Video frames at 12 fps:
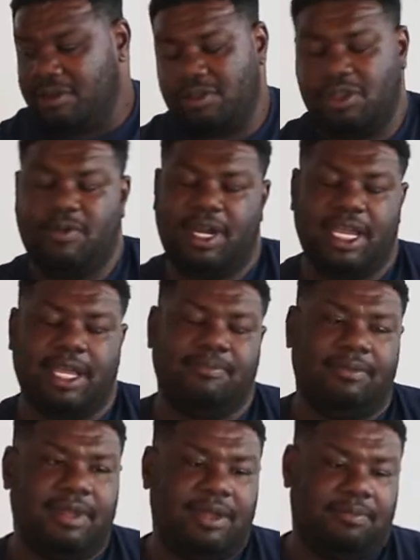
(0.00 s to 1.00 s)
to do is you want to
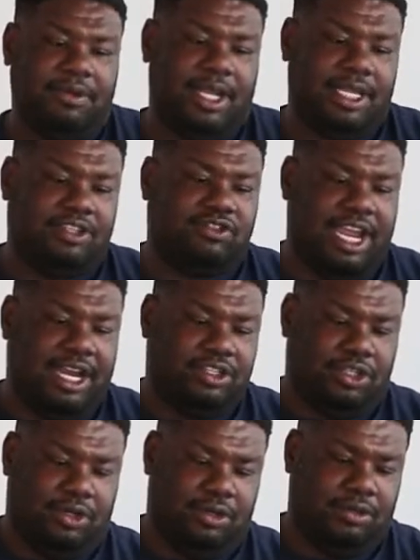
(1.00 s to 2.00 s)
put
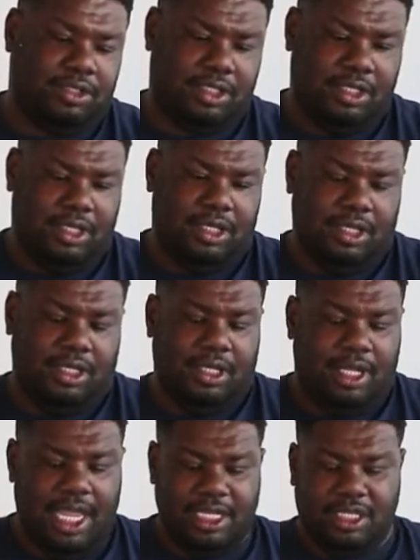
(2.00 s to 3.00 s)
drainage holes
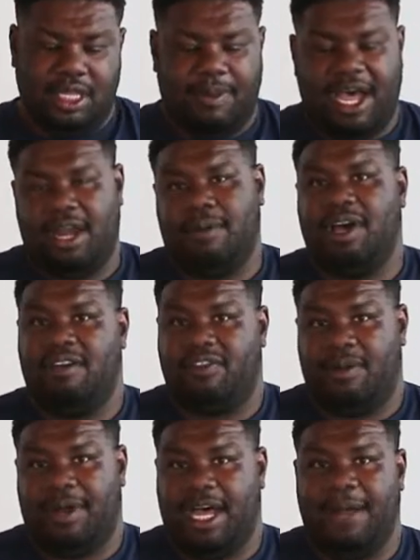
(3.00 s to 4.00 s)
into the bottom of
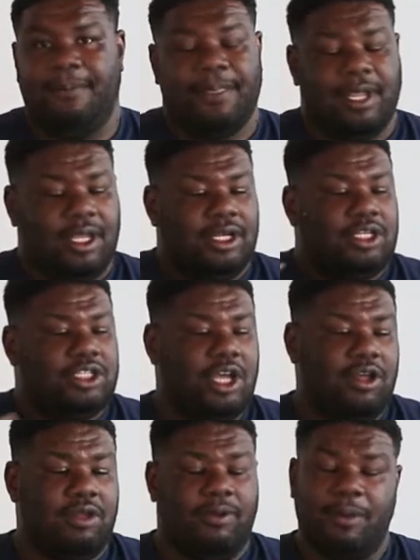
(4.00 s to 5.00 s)
your pot.
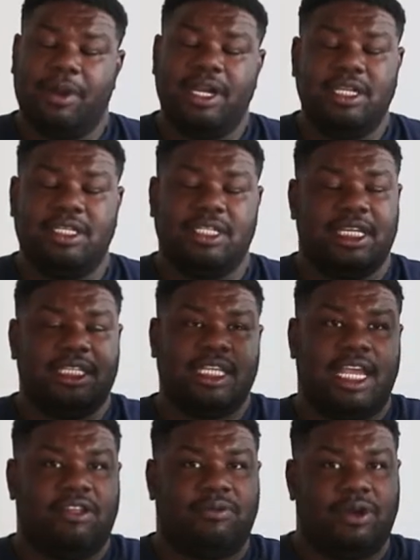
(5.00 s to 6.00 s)
So the way we're going to do this
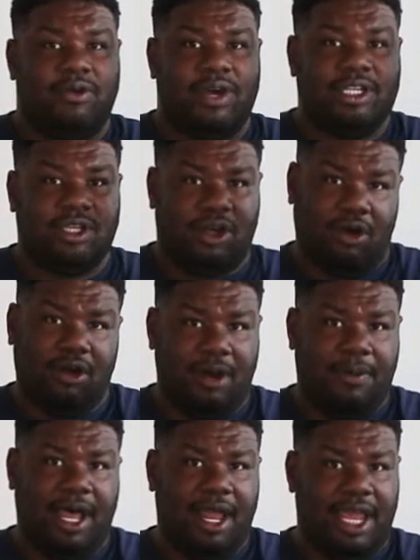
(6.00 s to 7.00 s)
is we're going to hold our
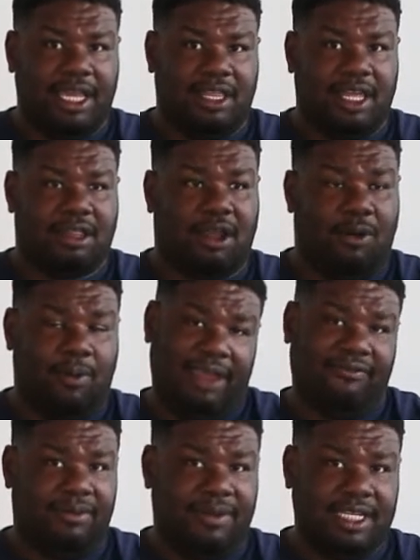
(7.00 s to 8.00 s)
pot like this away
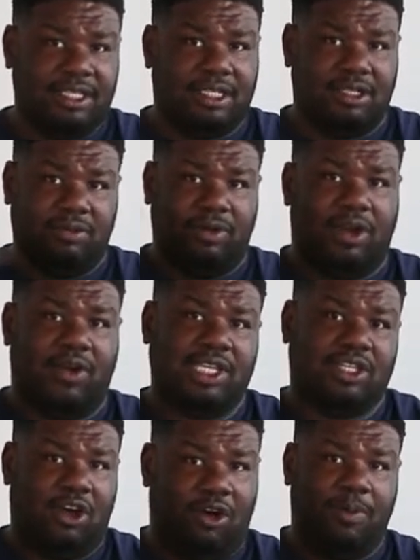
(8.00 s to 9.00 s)
from us. We're going
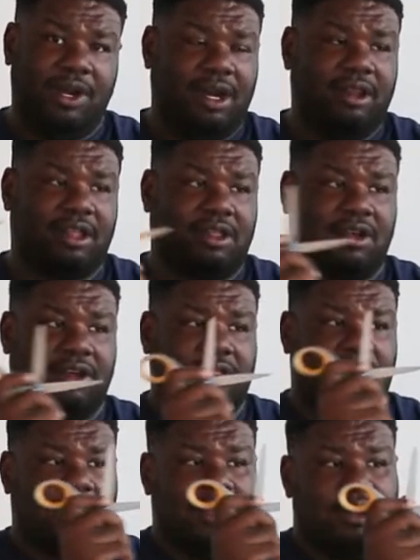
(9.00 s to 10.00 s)
to open our
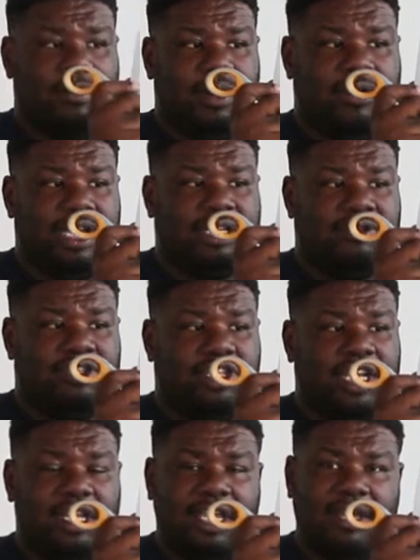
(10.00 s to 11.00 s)
scissors. We're going to
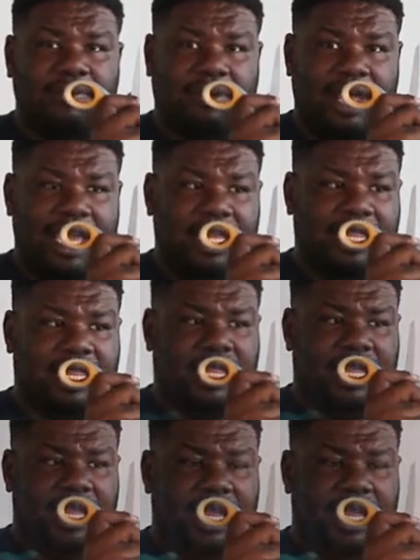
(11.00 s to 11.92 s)
gently place